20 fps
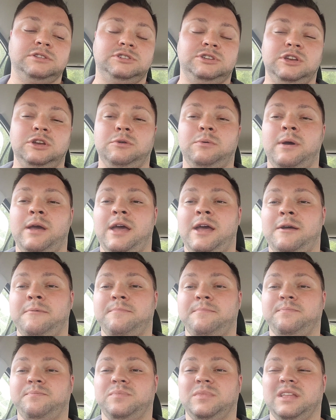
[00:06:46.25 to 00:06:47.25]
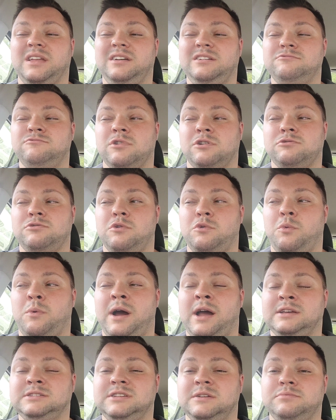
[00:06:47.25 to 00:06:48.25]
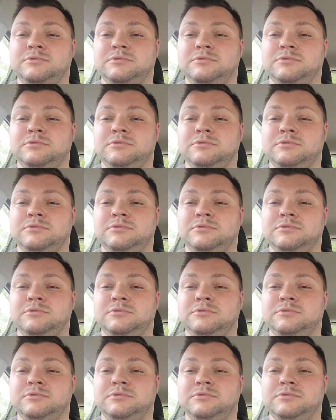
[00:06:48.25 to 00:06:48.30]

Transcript: to recruit wisely.